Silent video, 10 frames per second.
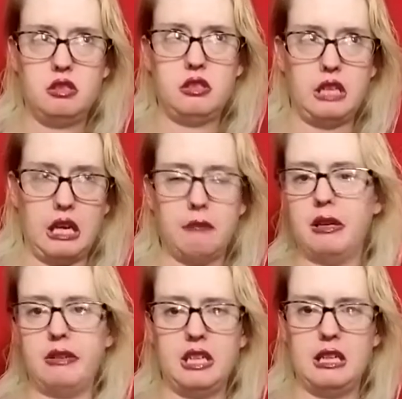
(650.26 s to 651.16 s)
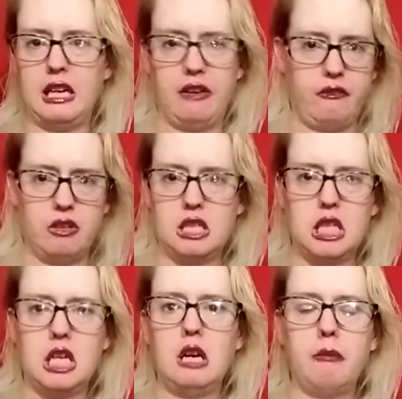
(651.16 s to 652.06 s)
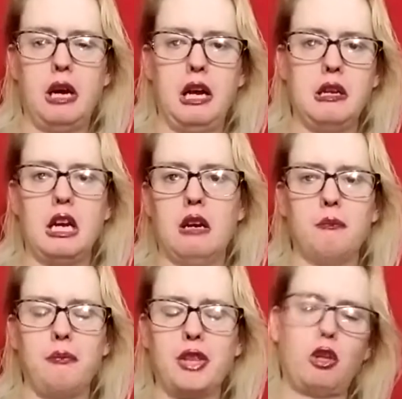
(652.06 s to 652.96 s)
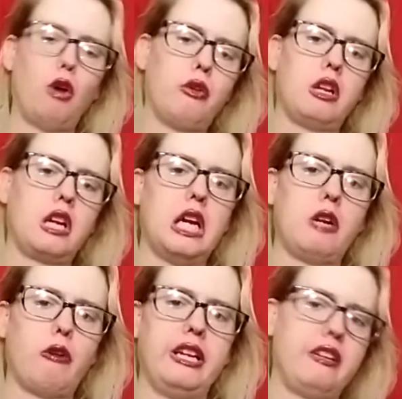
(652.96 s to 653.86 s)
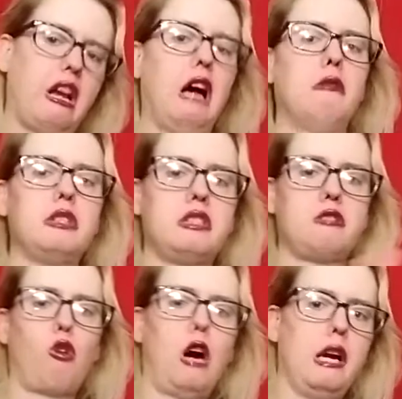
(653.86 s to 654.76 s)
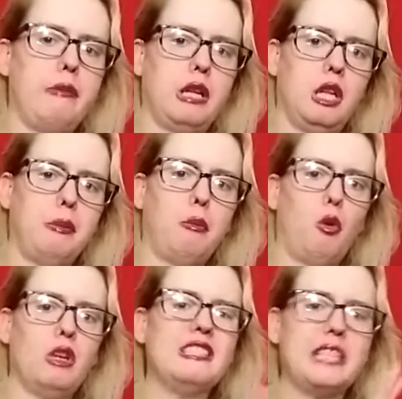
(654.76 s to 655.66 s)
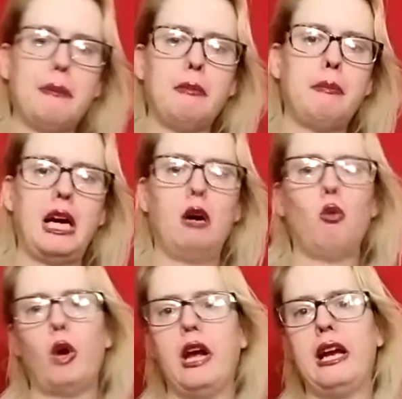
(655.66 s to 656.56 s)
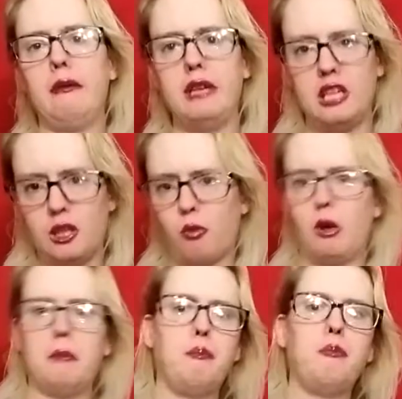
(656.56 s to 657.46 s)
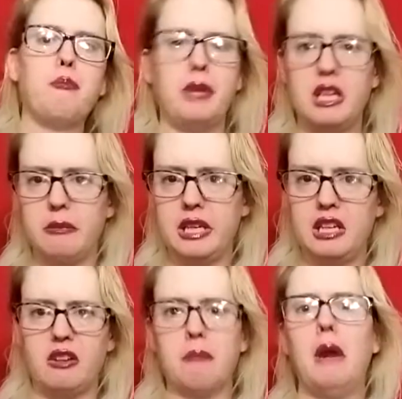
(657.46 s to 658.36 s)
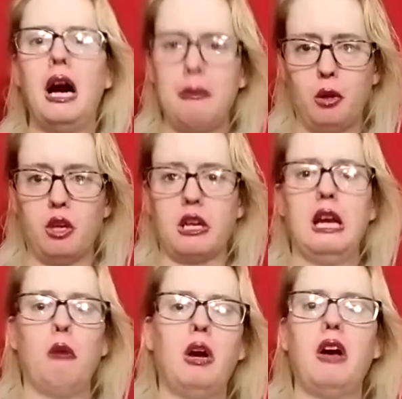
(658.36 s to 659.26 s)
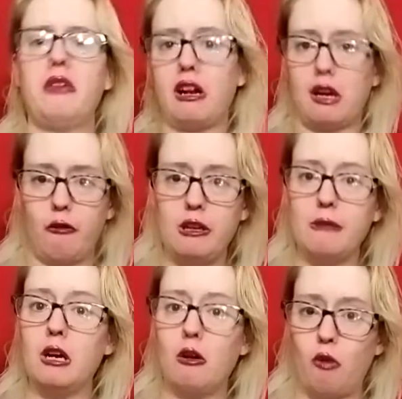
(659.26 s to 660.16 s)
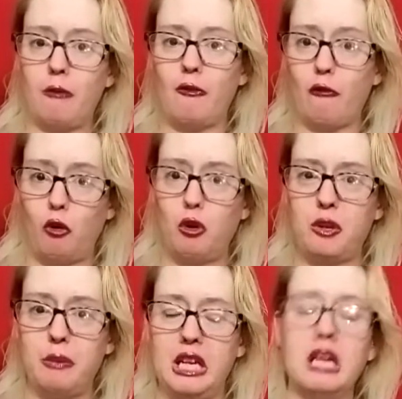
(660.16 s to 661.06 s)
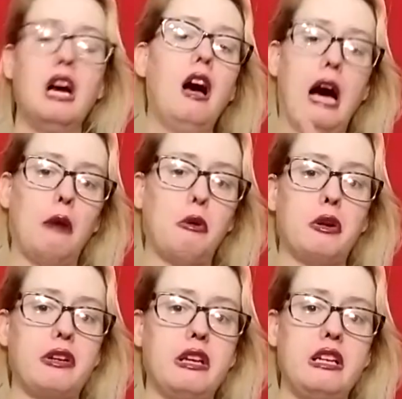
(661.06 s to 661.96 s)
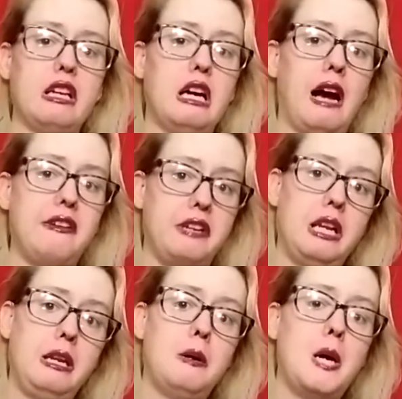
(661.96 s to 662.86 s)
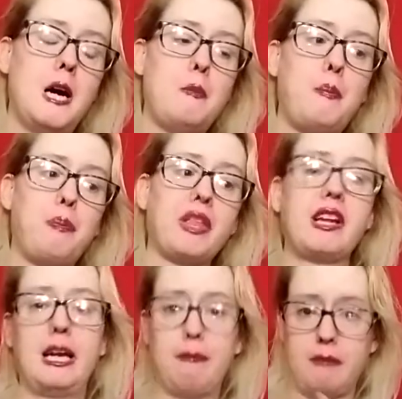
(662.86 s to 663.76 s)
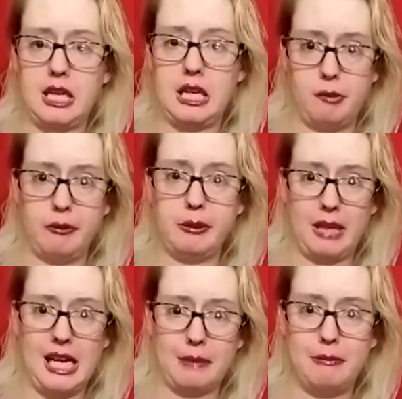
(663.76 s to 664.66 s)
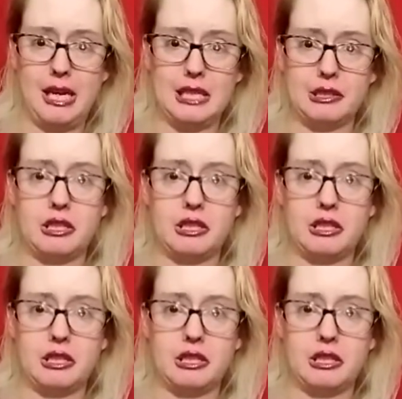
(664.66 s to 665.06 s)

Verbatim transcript: yeah, maybe F. But yeah, those are the kind of gradings I will describe a little bit more in depth about what A means, what B means in my book, and what they're going to re uh, refer to me. I will tell you that I did give uh, the movie Black Mass